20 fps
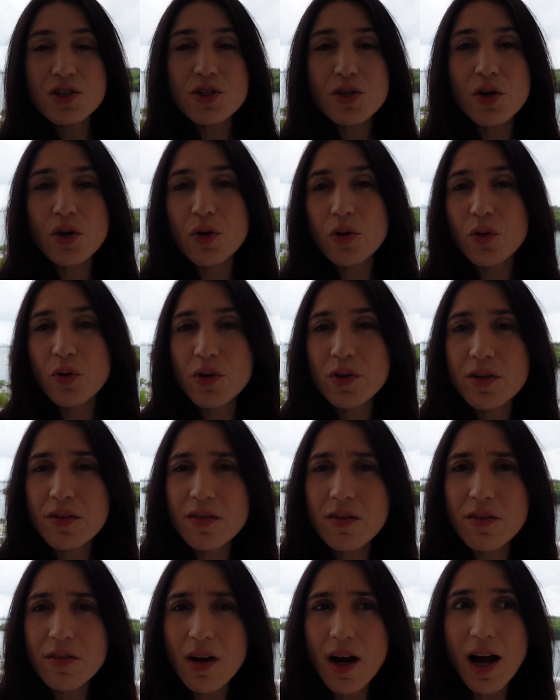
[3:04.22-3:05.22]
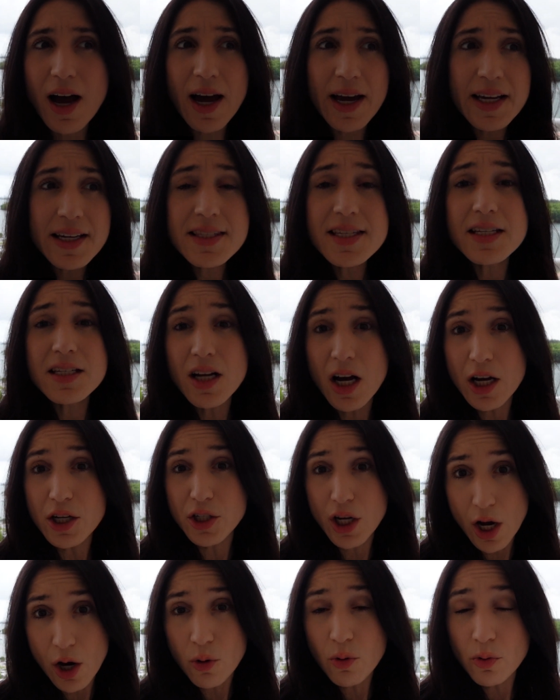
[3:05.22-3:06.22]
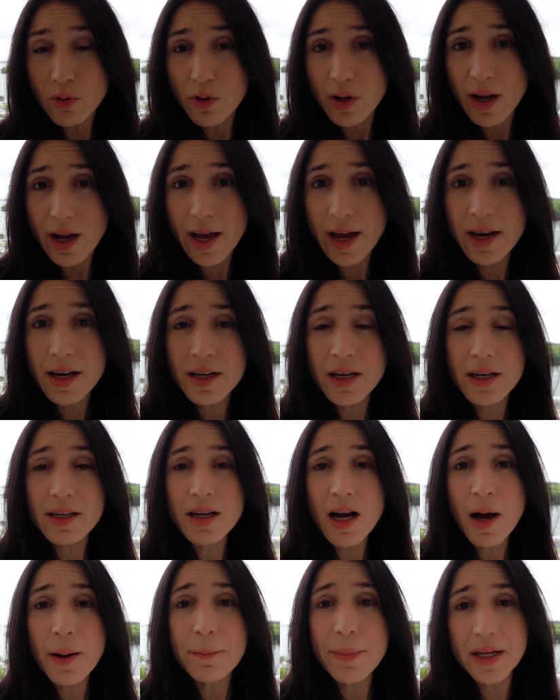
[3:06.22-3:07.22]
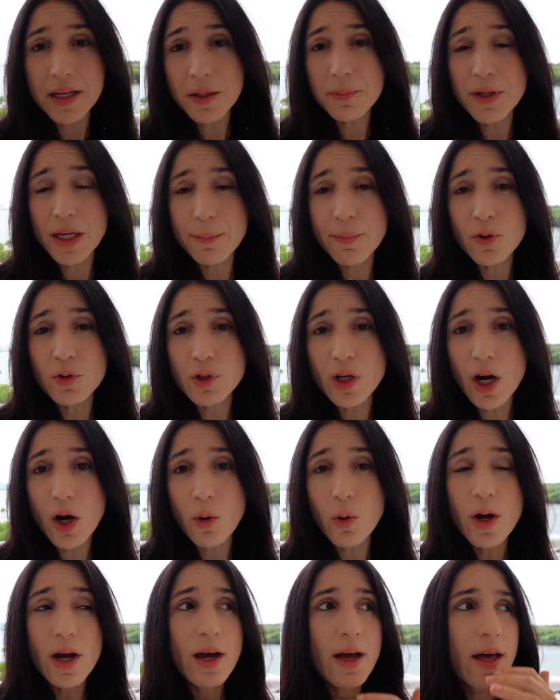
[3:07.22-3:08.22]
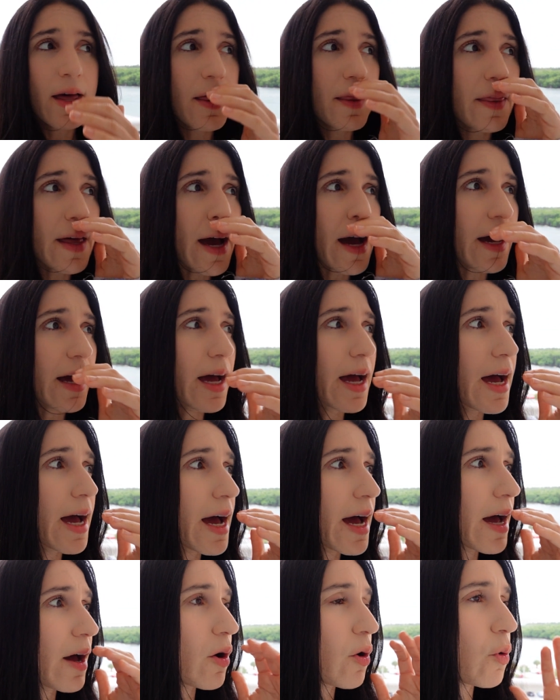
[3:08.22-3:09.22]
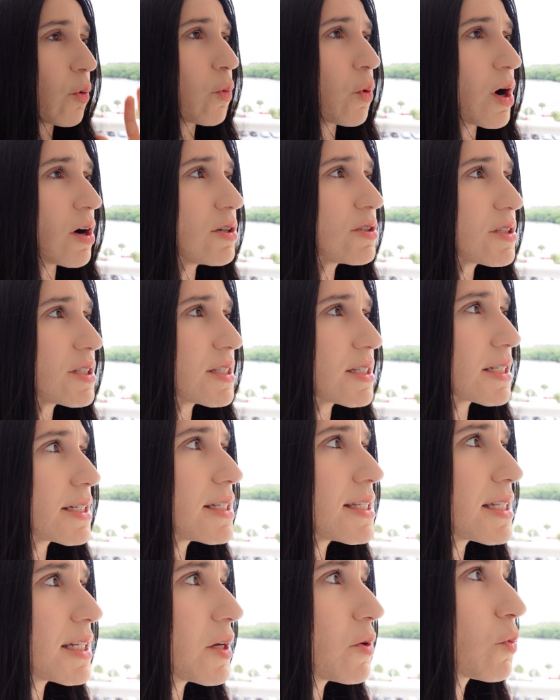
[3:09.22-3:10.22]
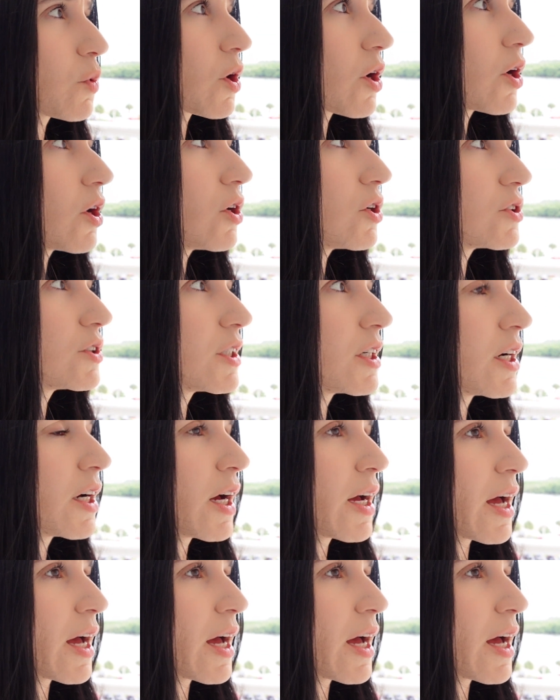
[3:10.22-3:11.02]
So I did not know, and not many people know, that at Walt Disney World,